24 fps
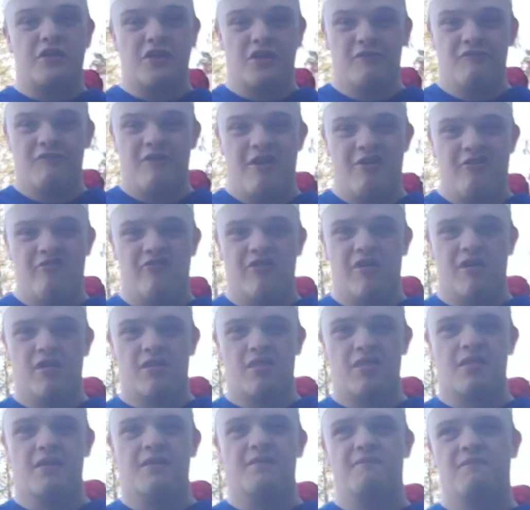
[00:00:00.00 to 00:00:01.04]
two
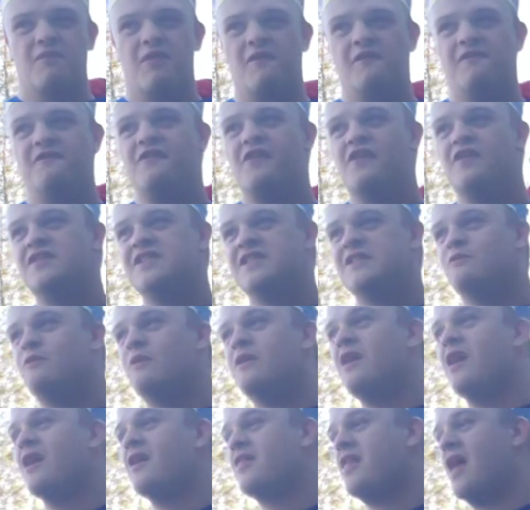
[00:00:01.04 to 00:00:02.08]
areas. So first, we
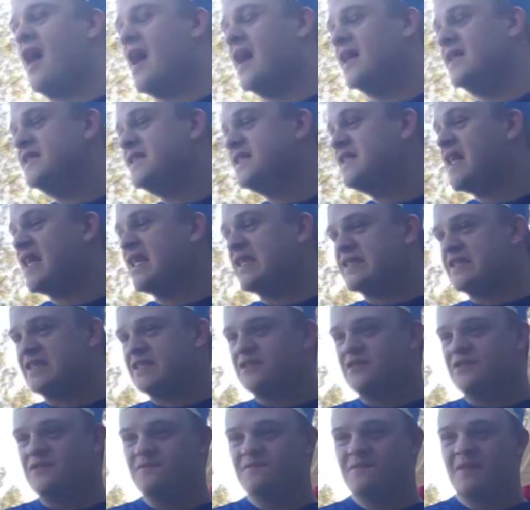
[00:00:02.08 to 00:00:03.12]
got the ice
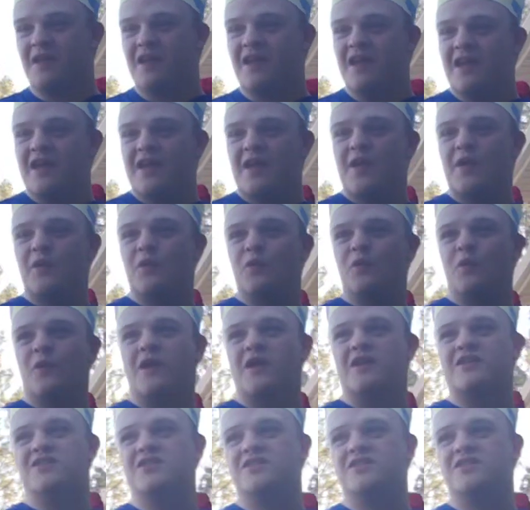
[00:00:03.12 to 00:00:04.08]
castle, in which